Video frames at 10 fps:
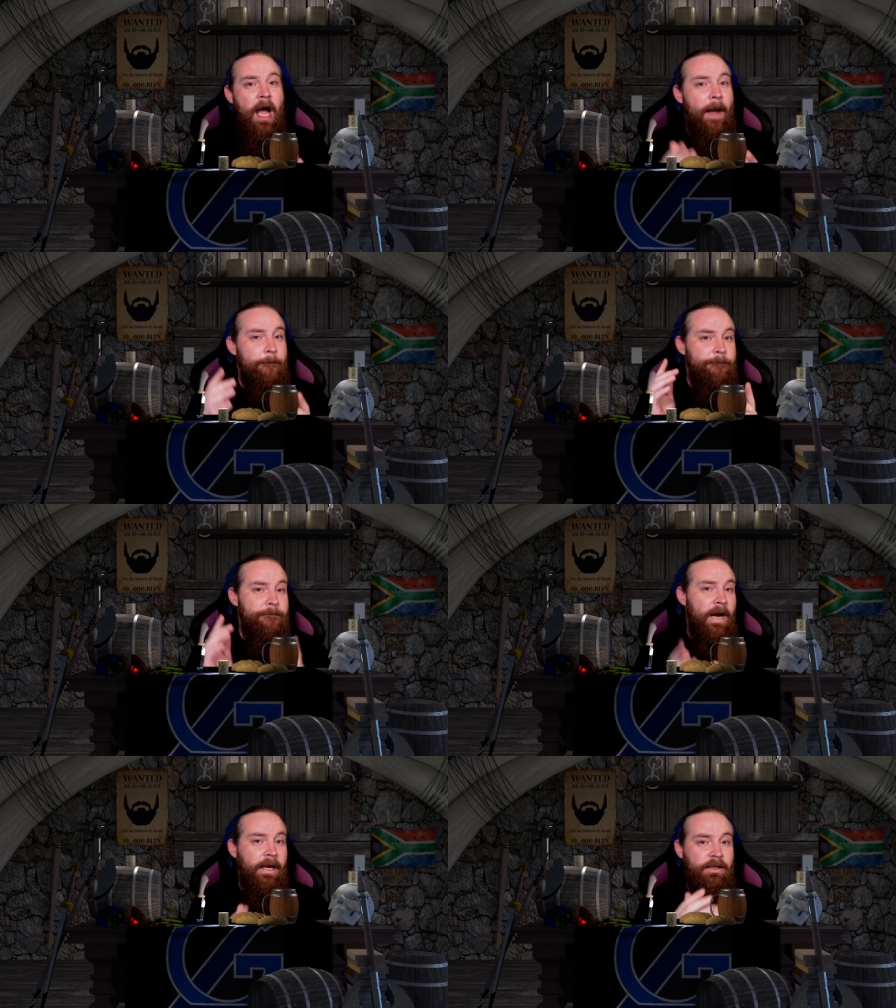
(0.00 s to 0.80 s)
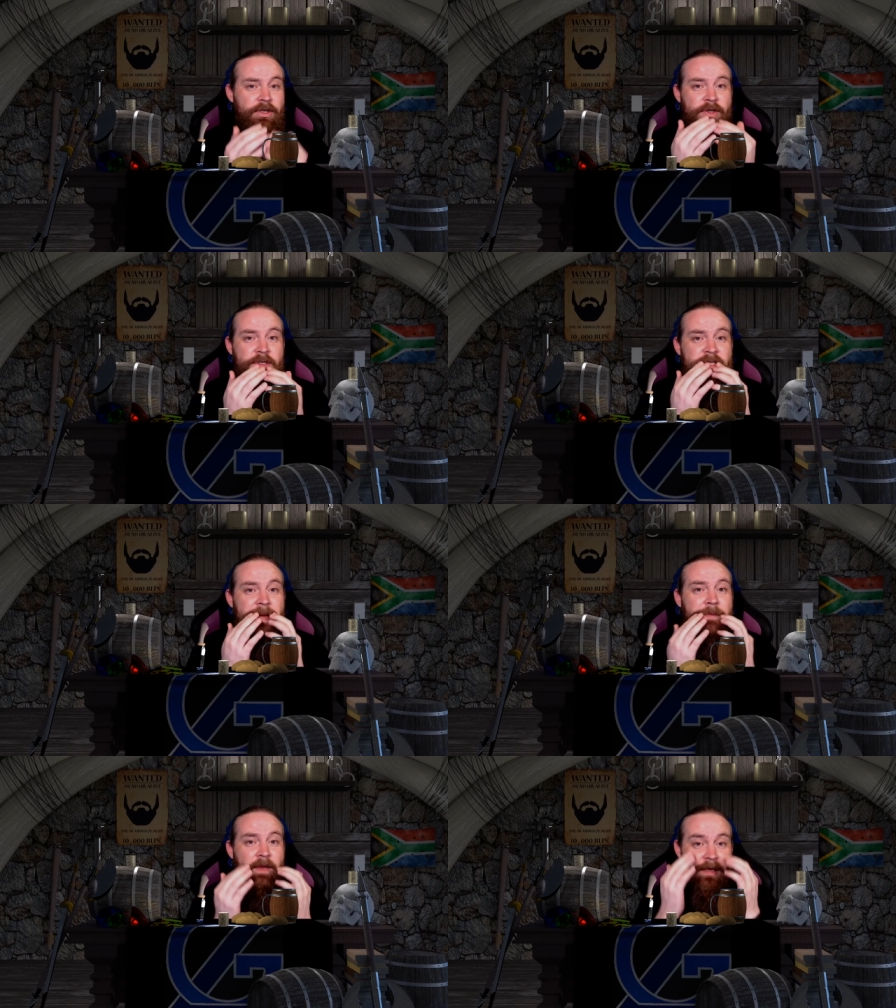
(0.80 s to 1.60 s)
I might do
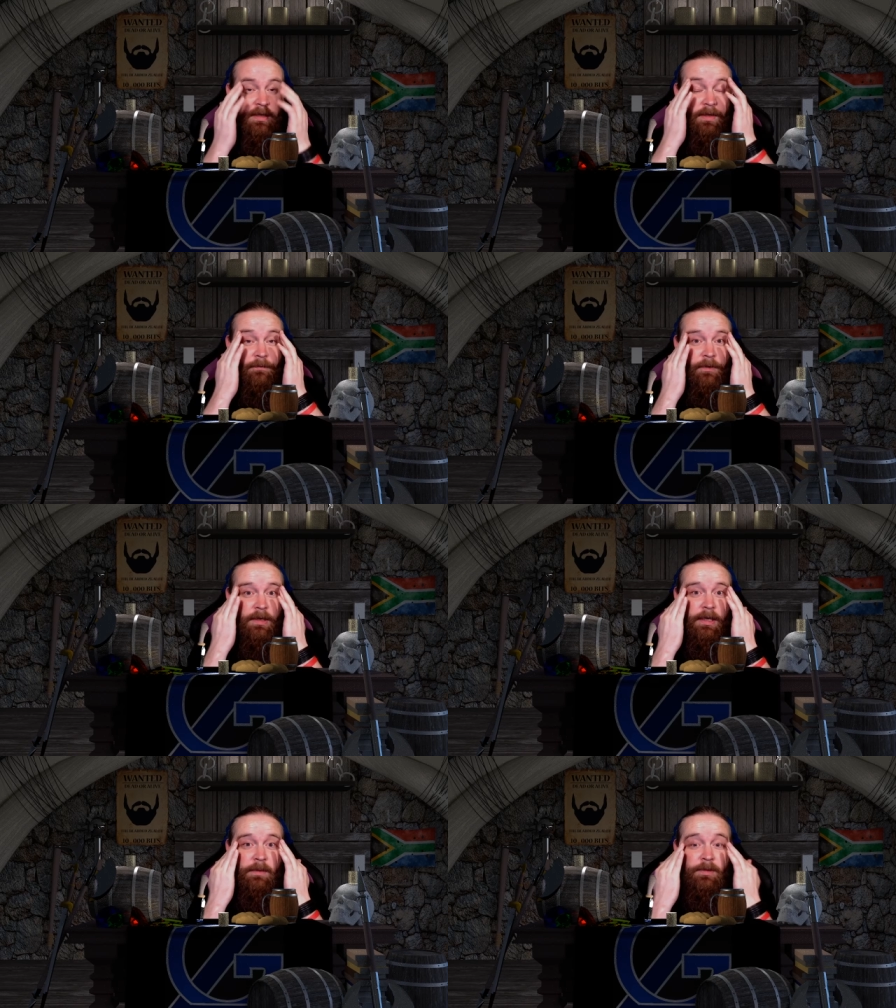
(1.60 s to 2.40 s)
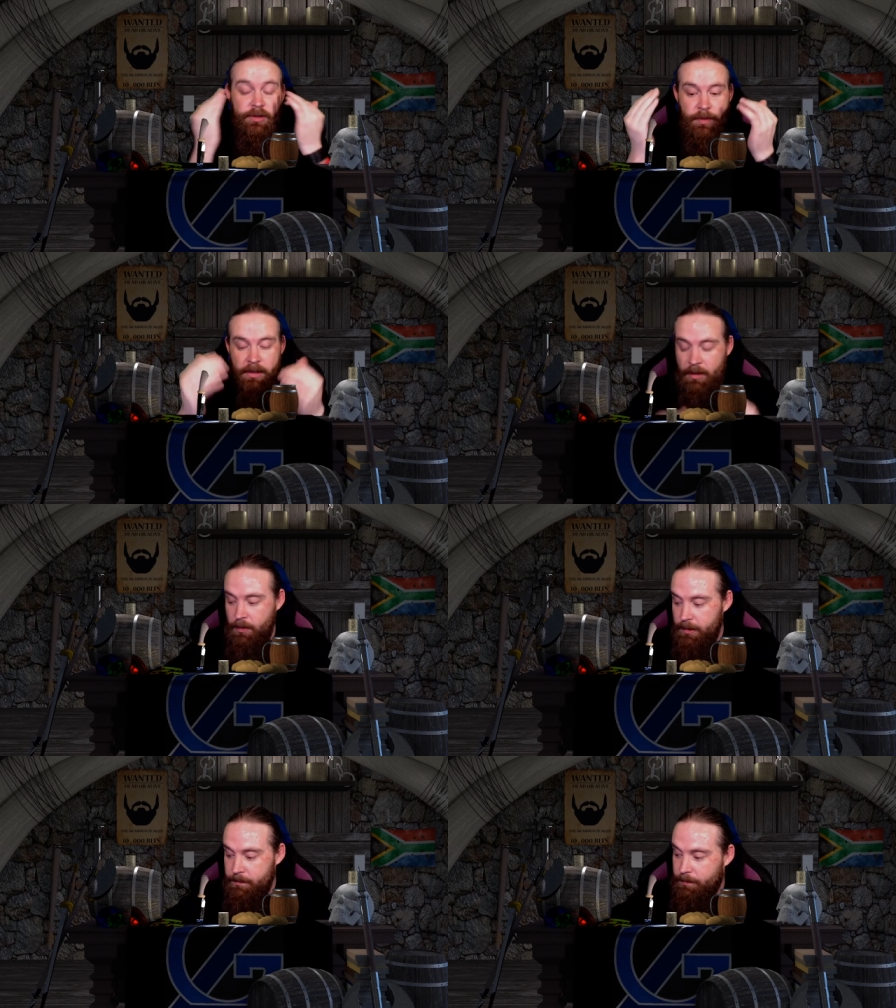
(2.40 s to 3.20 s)
something different in between.
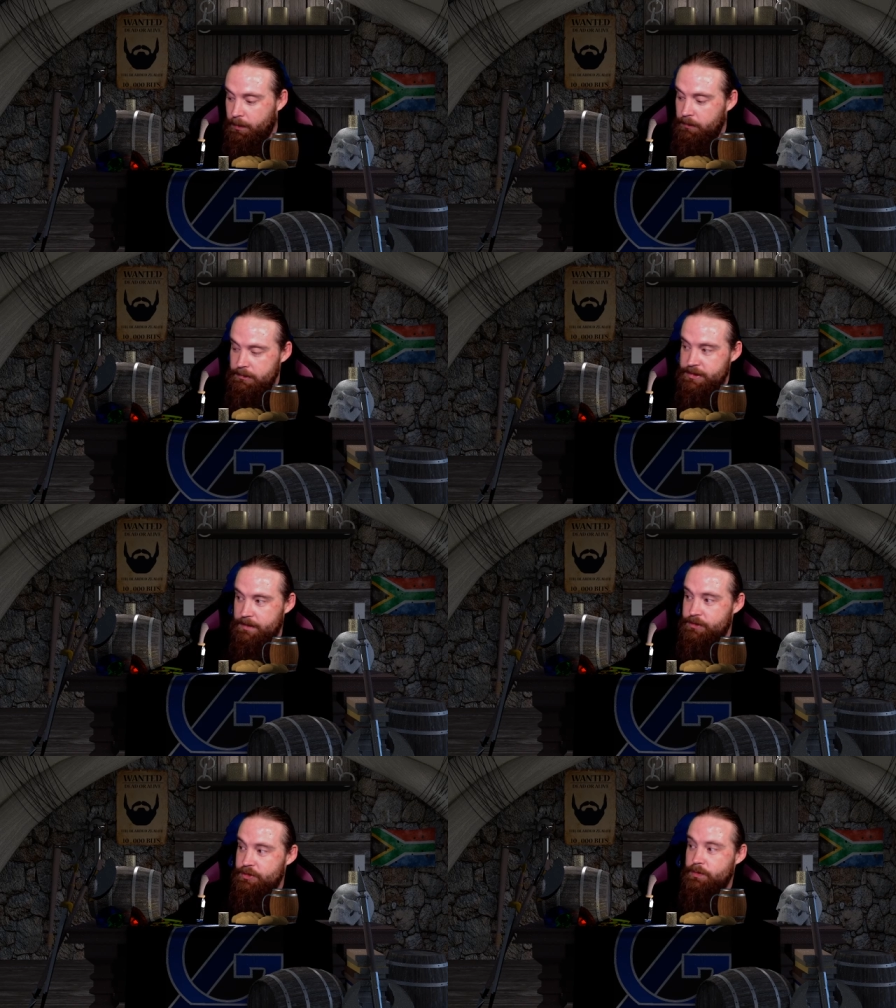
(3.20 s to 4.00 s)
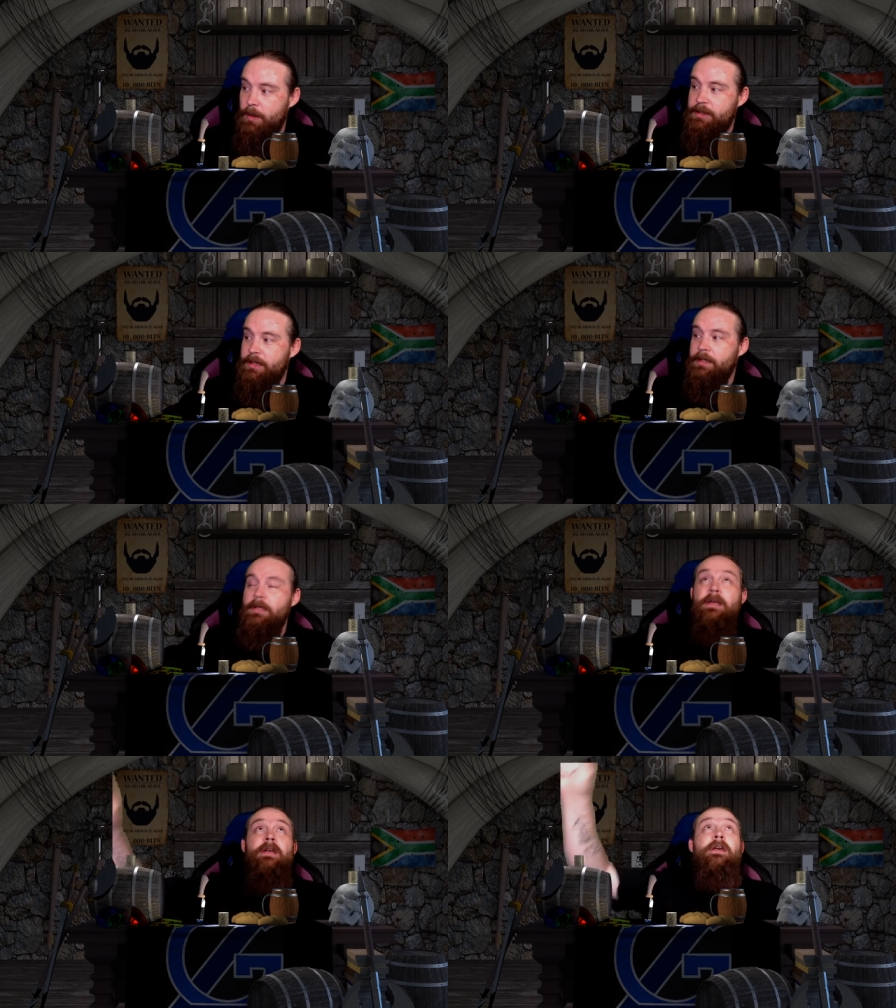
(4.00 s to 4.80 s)
Holy balls, I'm
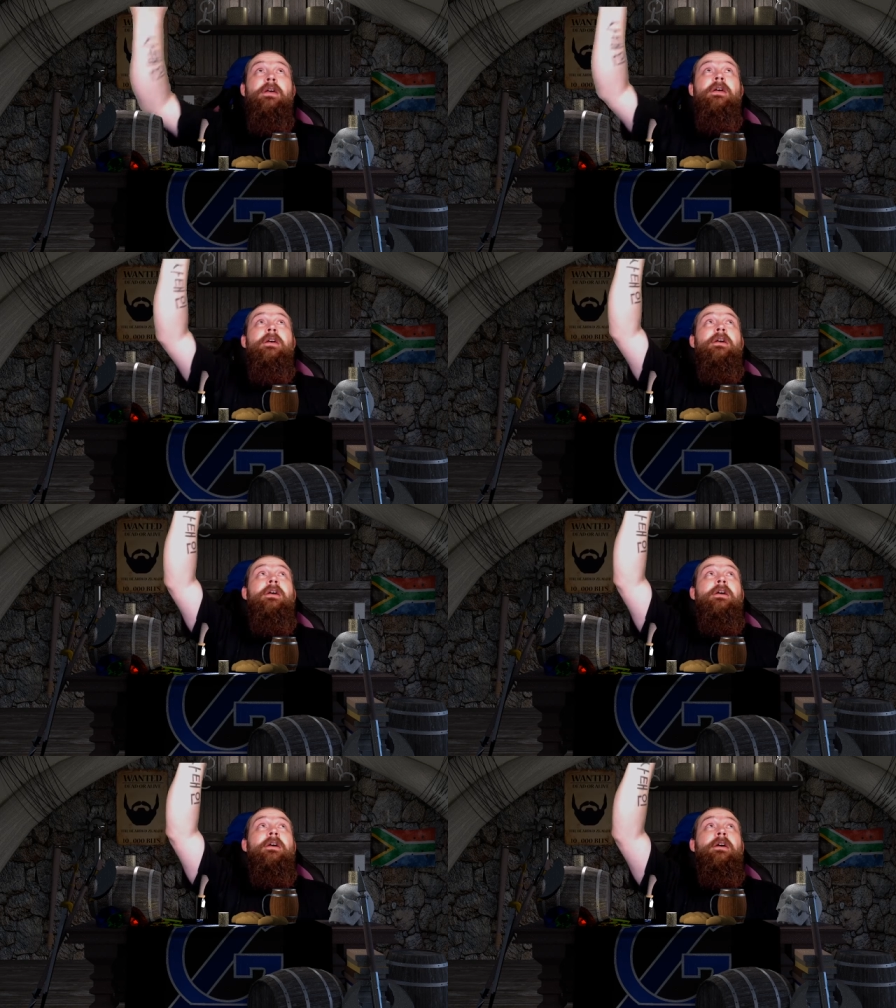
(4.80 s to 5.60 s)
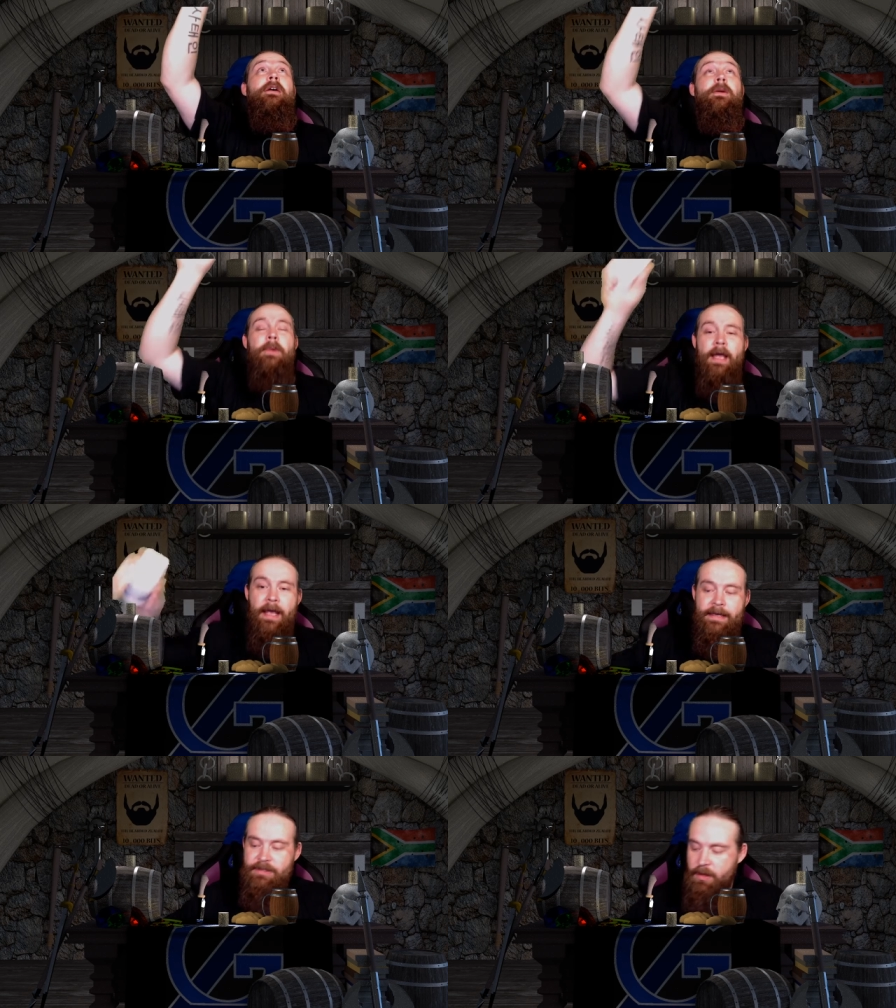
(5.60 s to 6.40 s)
sweating my
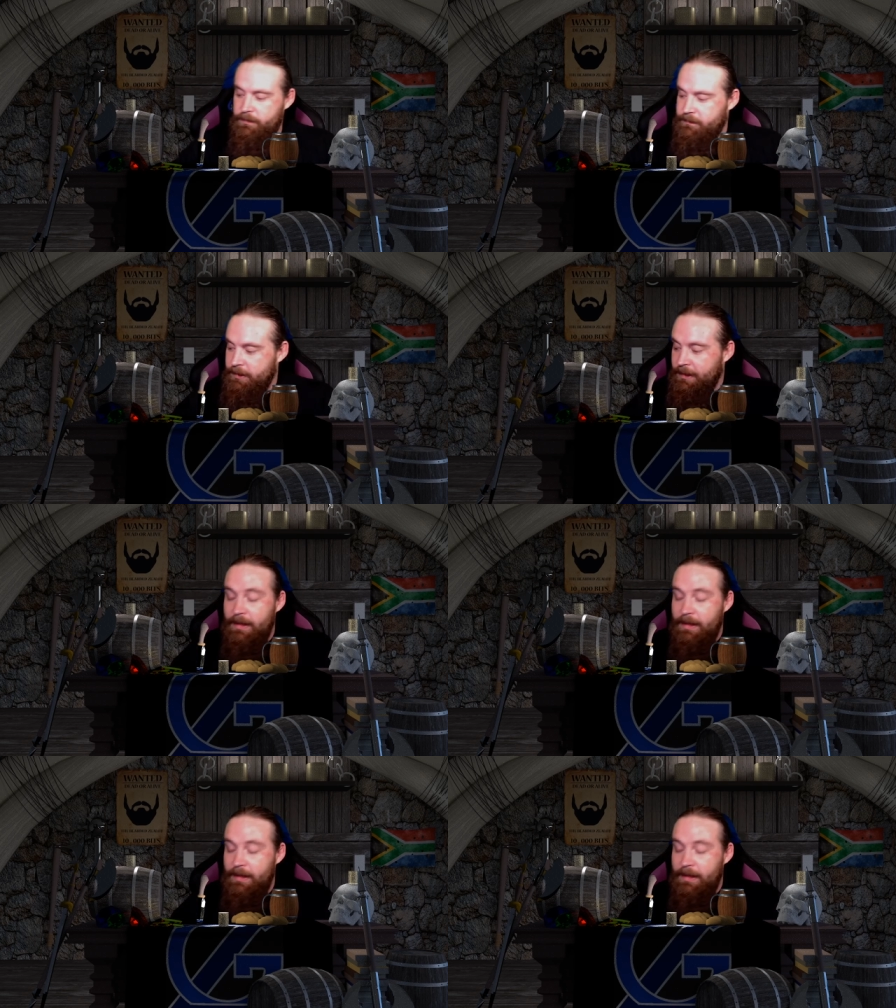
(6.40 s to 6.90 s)
ass off.